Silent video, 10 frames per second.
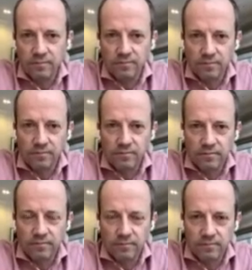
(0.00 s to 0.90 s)

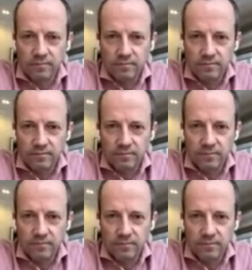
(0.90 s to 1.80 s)

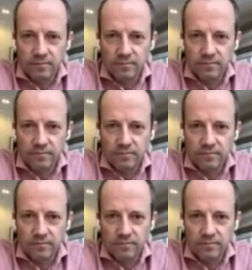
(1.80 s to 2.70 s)

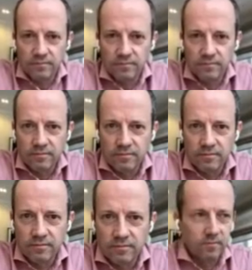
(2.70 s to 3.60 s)

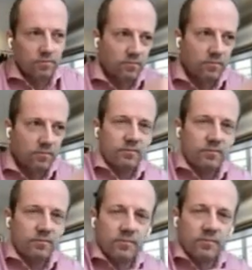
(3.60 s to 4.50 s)

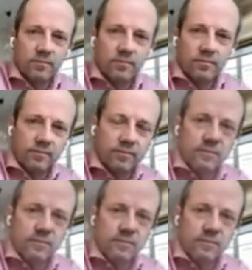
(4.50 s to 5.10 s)
This person isn't speaking.